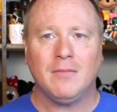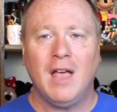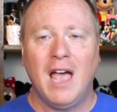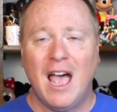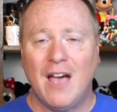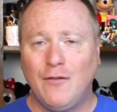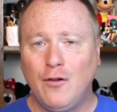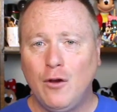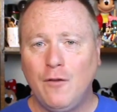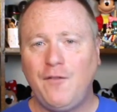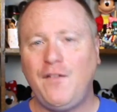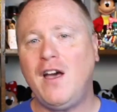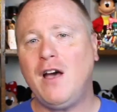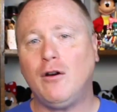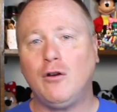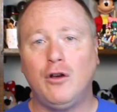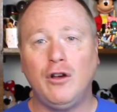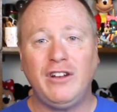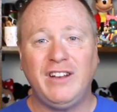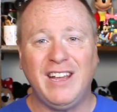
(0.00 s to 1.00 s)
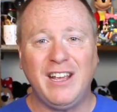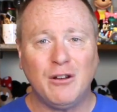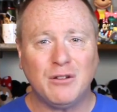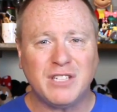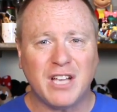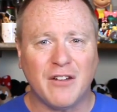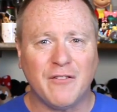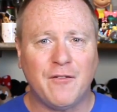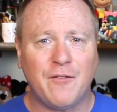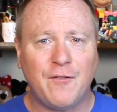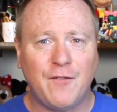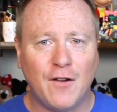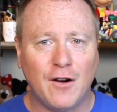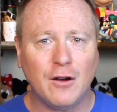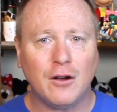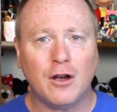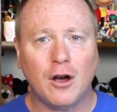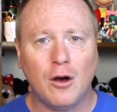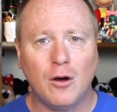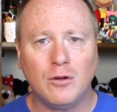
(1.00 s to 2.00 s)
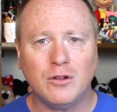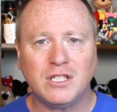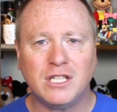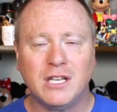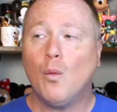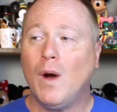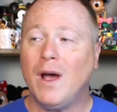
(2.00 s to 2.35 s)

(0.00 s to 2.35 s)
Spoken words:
Have you found good deals on Funkos?